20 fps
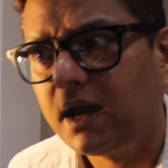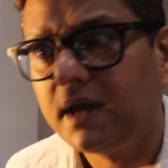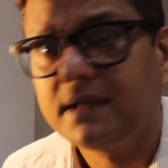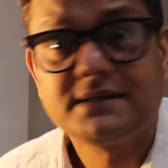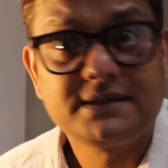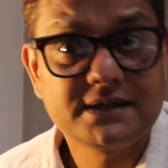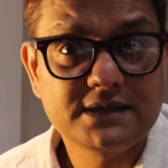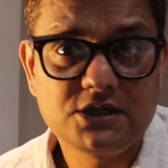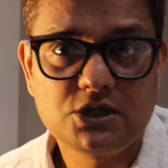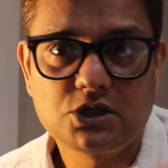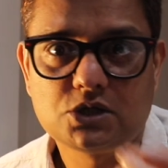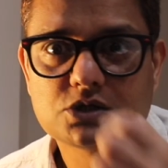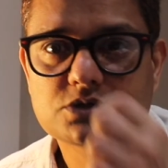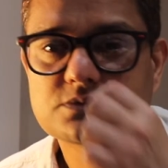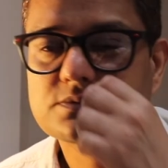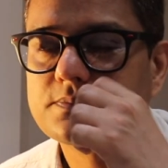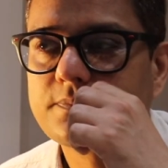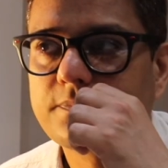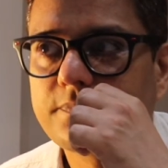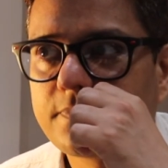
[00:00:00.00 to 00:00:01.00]
did
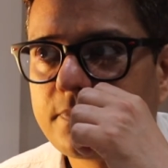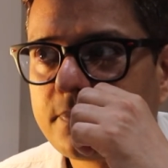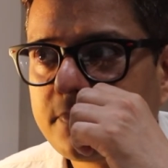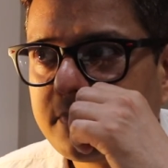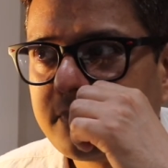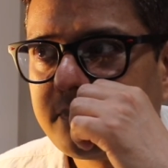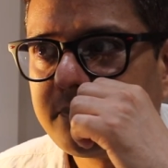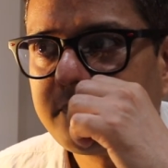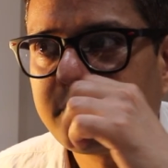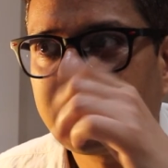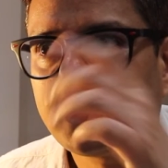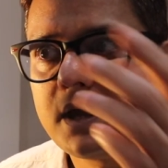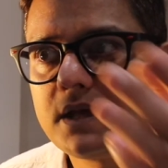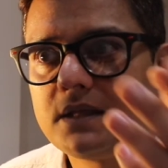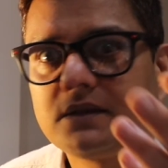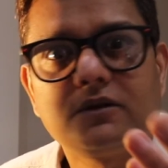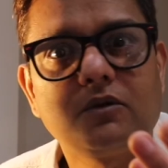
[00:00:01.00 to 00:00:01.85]
use the